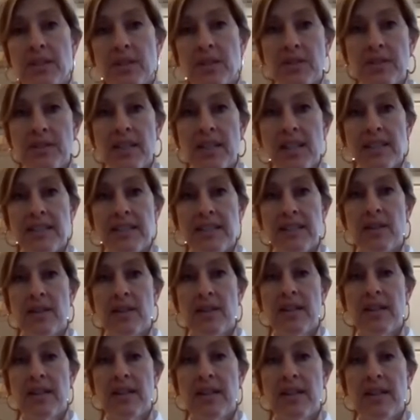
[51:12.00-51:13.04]

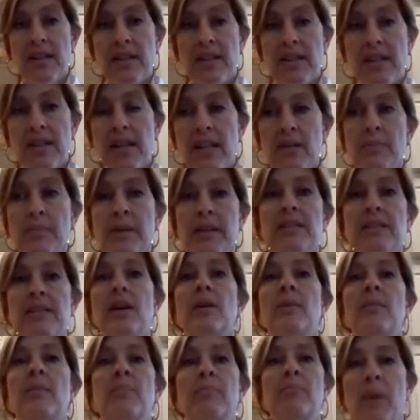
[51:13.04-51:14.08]
exercising our gut a little
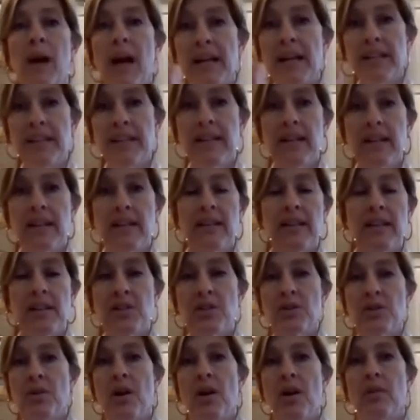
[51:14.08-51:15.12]
bit, binding
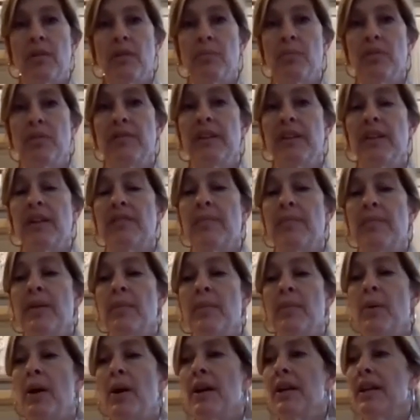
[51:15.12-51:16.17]
cholesterol and removing
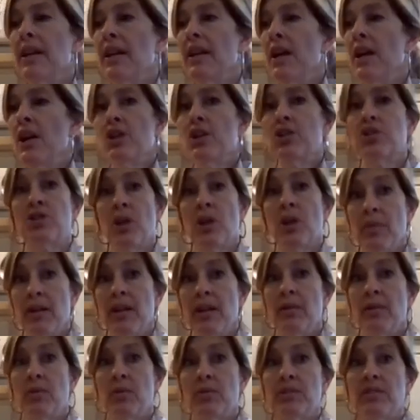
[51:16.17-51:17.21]
it from the body.
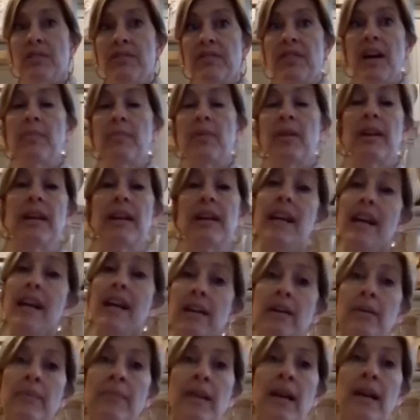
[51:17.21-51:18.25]
So many roles of fiber.
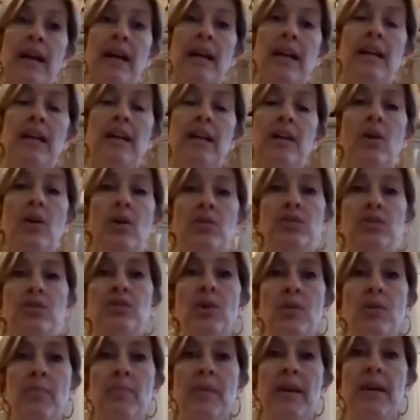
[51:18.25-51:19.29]
And it
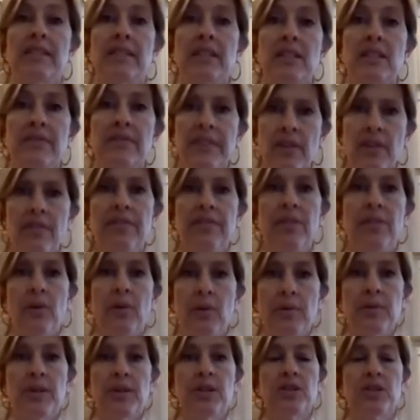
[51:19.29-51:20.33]
also makes us
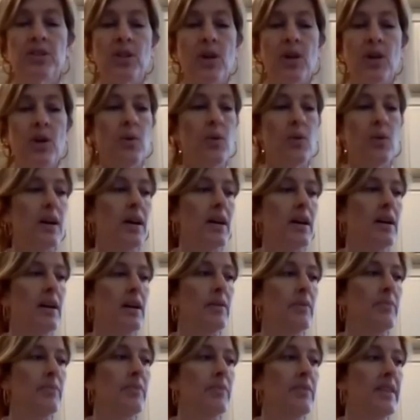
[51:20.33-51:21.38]
feel full.
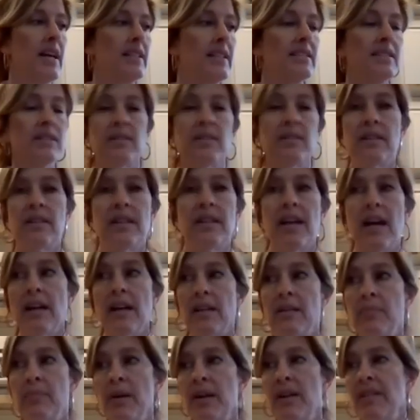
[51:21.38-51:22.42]
So um, that's a,
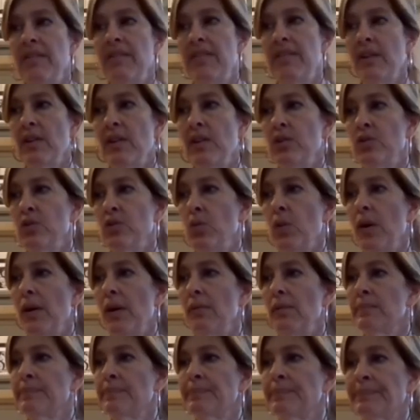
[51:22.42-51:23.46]
an added benefit
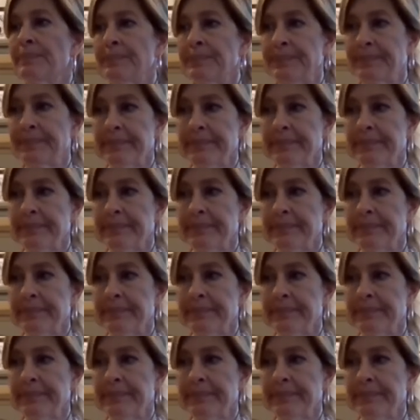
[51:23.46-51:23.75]
as well